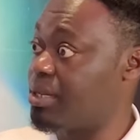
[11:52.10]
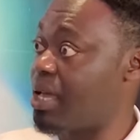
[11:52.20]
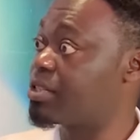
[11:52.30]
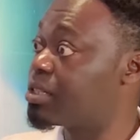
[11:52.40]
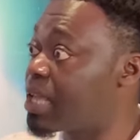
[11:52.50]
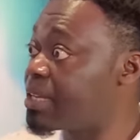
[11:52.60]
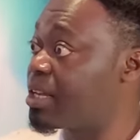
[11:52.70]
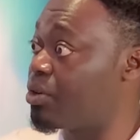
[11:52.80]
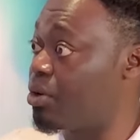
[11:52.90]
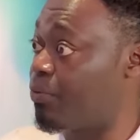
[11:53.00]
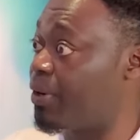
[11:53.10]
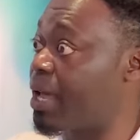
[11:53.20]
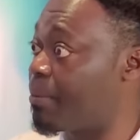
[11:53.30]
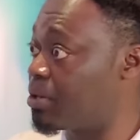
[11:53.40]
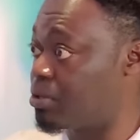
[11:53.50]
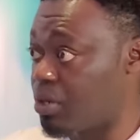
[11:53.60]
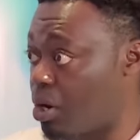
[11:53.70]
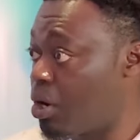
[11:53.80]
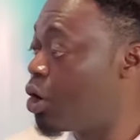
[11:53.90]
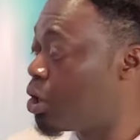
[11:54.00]
Yes, there's a rule for that, but
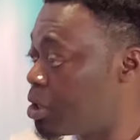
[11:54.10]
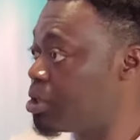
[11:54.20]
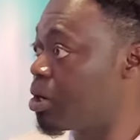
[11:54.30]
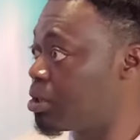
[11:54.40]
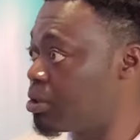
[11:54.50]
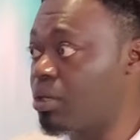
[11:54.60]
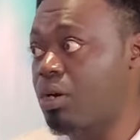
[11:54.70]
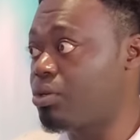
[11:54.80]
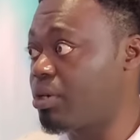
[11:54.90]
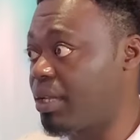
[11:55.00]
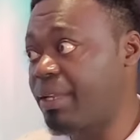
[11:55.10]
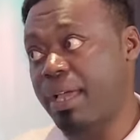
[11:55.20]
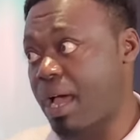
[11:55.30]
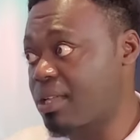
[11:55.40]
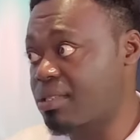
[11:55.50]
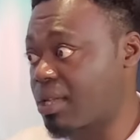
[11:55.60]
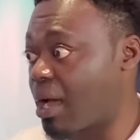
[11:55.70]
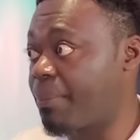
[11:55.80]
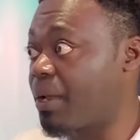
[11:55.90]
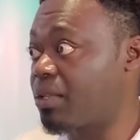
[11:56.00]
no rule in the house
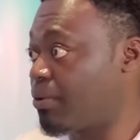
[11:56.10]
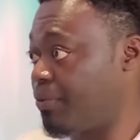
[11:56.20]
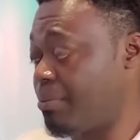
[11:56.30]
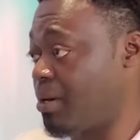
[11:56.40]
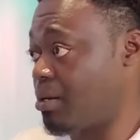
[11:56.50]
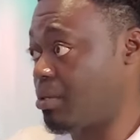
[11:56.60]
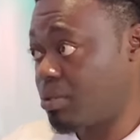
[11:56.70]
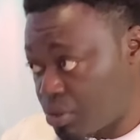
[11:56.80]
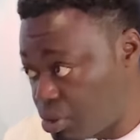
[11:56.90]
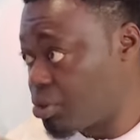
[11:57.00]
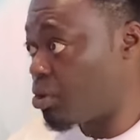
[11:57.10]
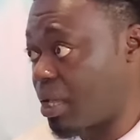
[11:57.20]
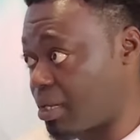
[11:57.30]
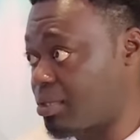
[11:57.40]
apply to female. You know that.